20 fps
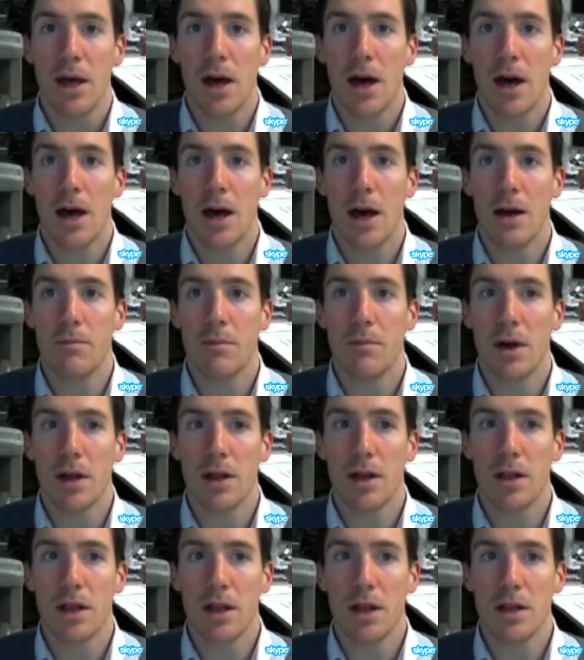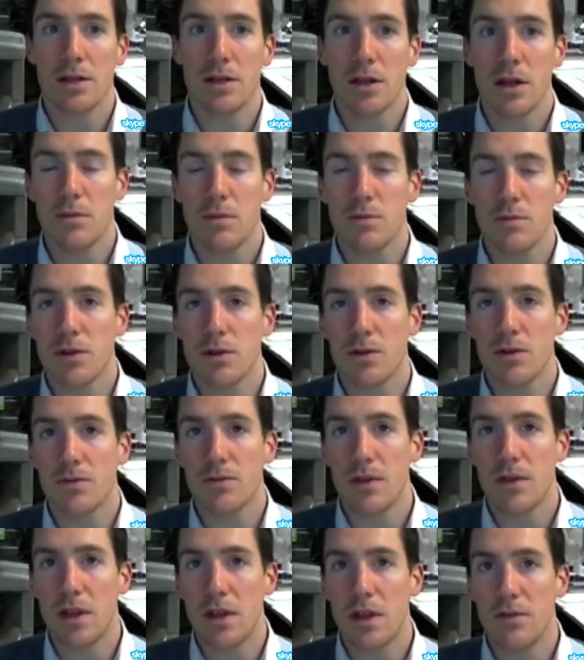In terms
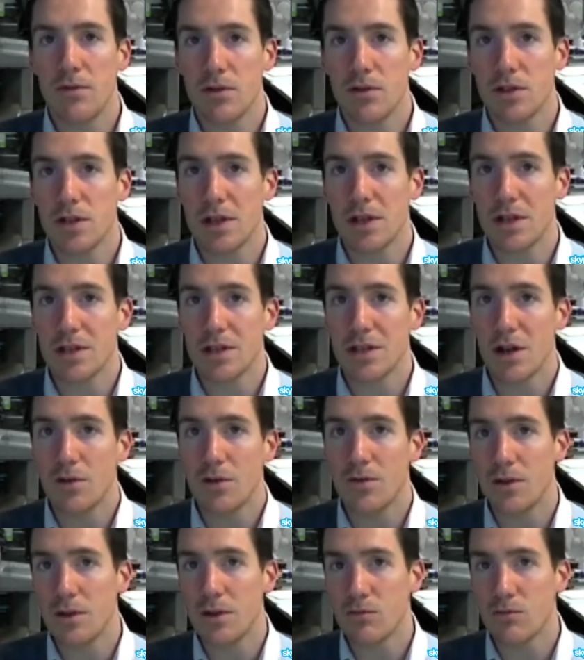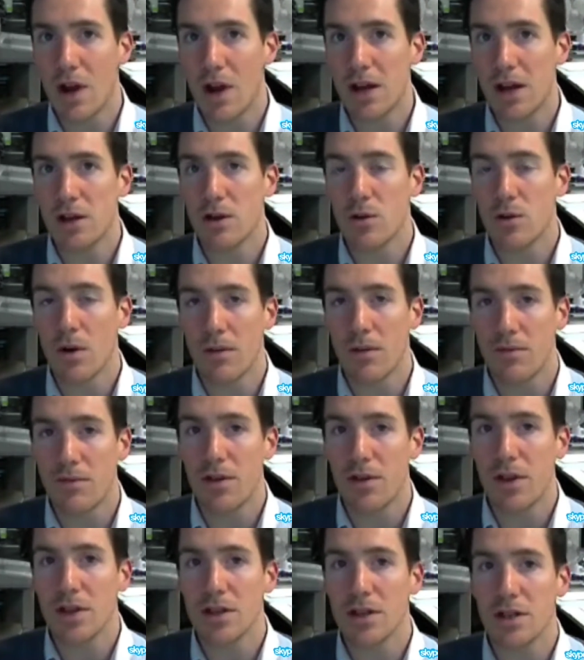of the FTSE itself, it's rallied quite
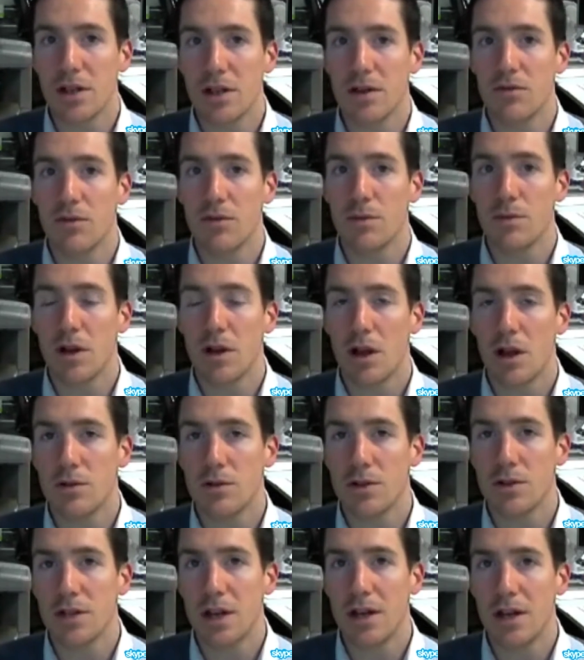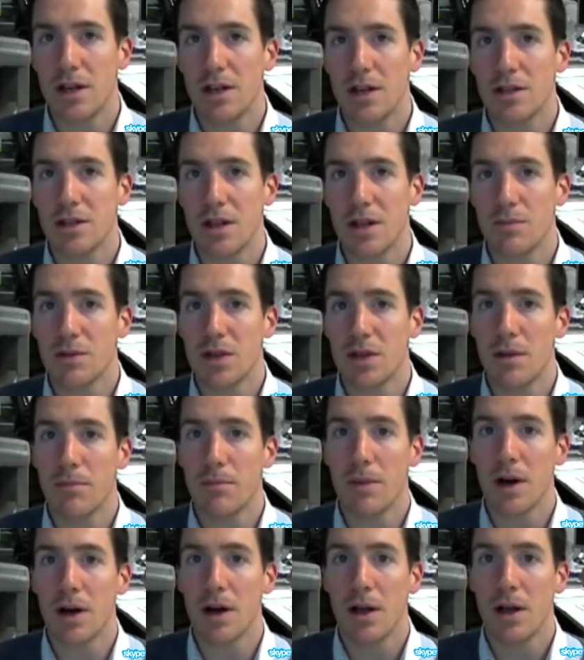fiercely from the low seen in
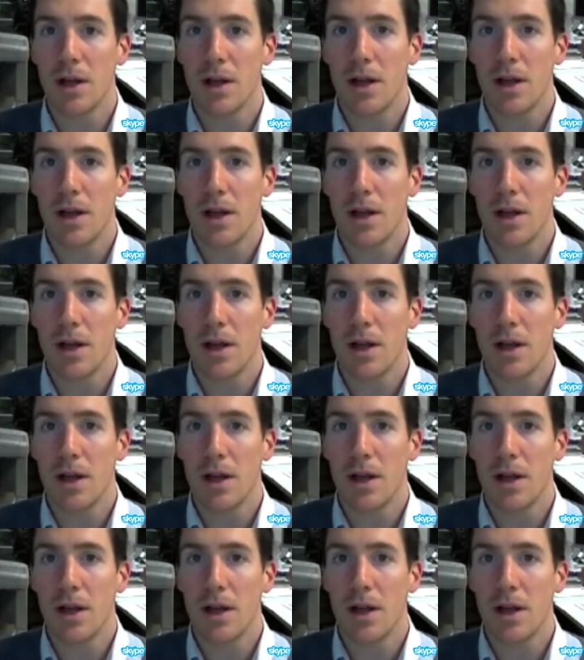September.